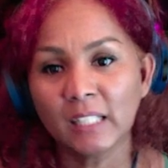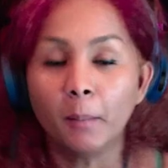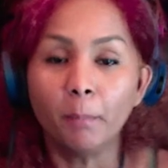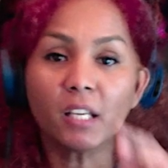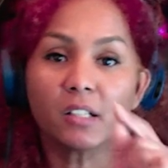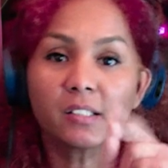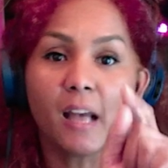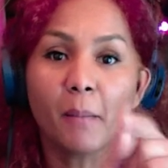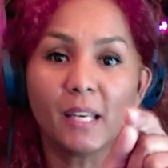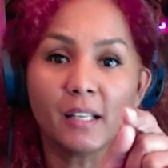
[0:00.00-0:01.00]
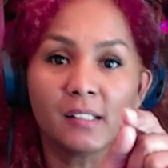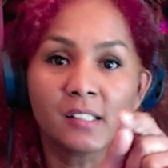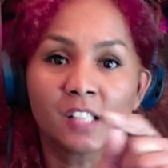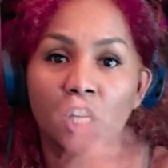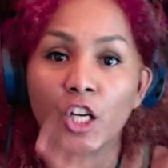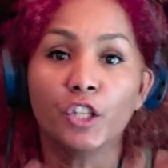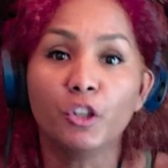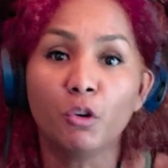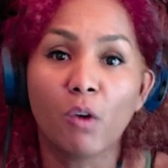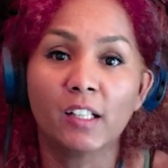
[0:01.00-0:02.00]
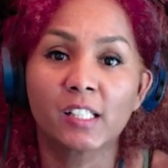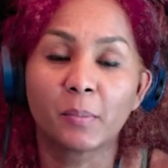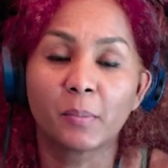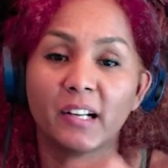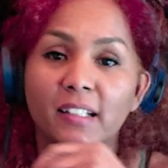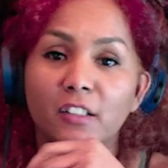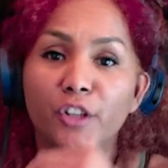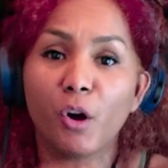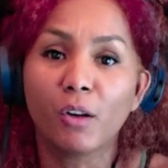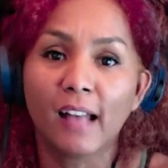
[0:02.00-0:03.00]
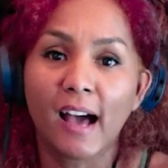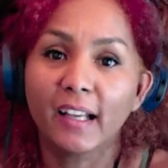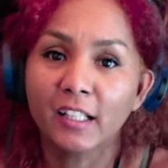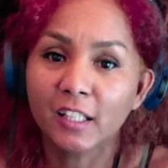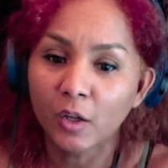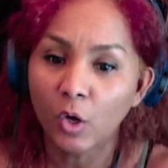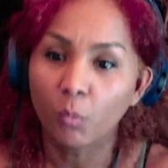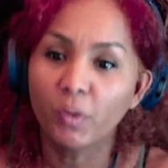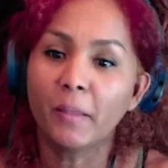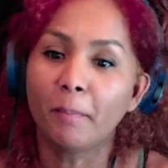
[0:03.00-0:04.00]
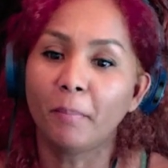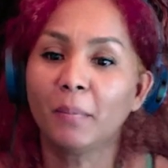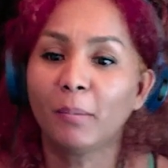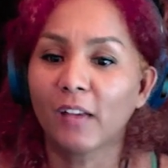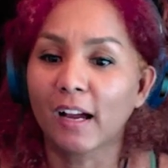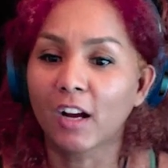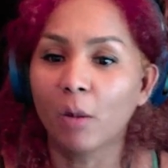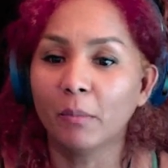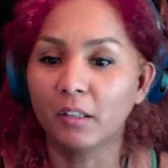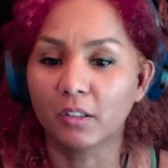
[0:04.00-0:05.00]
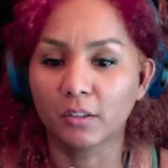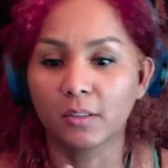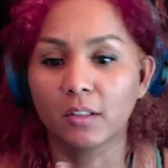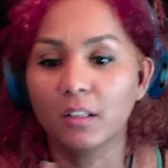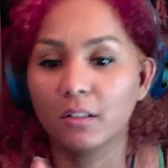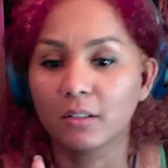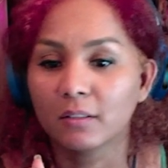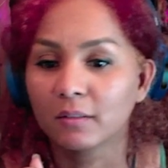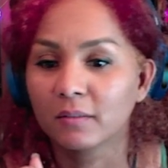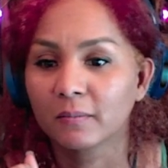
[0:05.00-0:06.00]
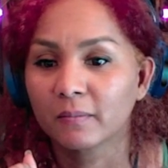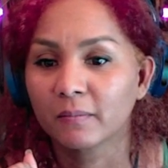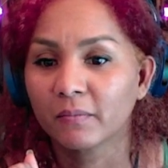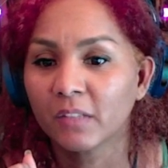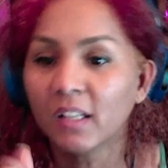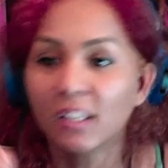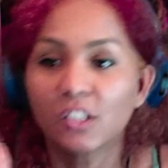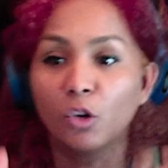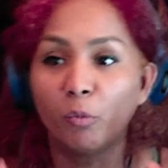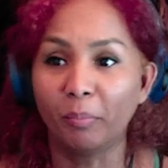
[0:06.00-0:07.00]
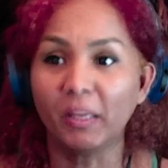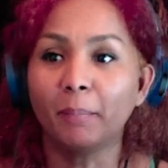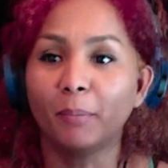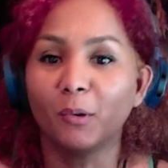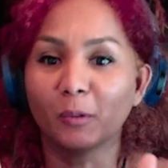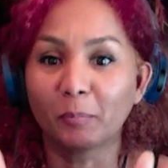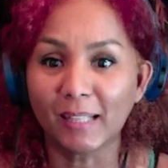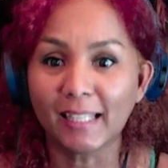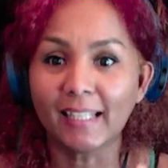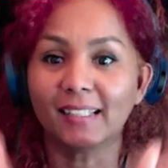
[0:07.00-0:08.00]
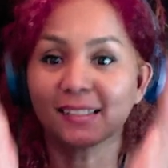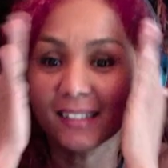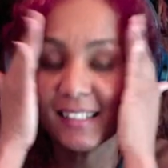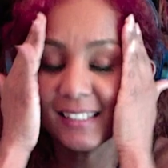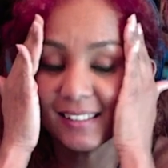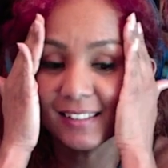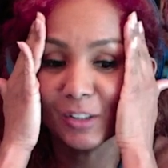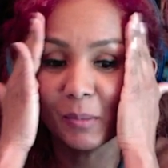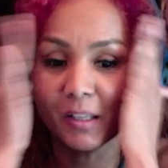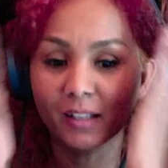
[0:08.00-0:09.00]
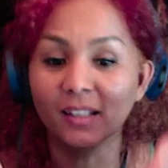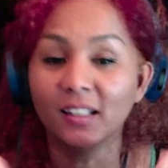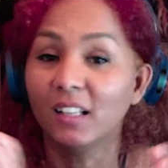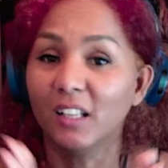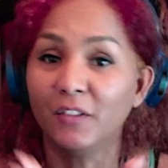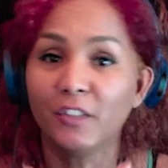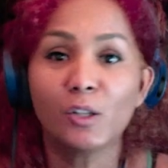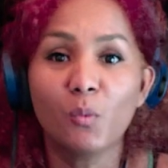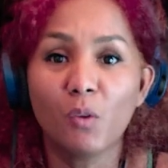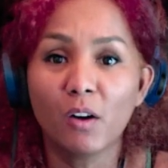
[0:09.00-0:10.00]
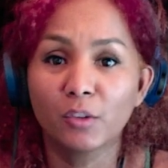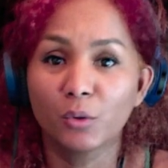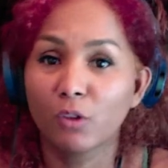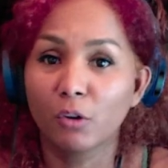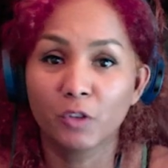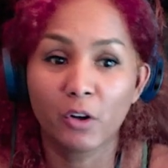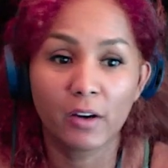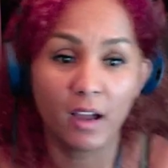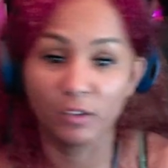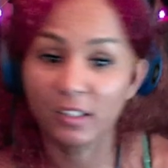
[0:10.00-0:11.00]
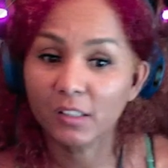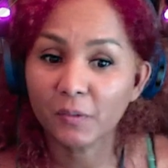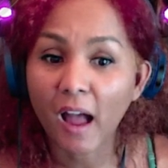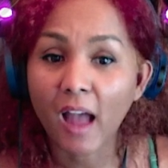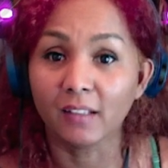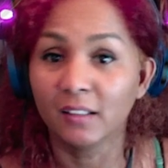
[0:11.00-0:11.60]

because that means you are spreading your light with the people that come here to see you. So people, please listen to me. If you don't want to grow your account, that's fine.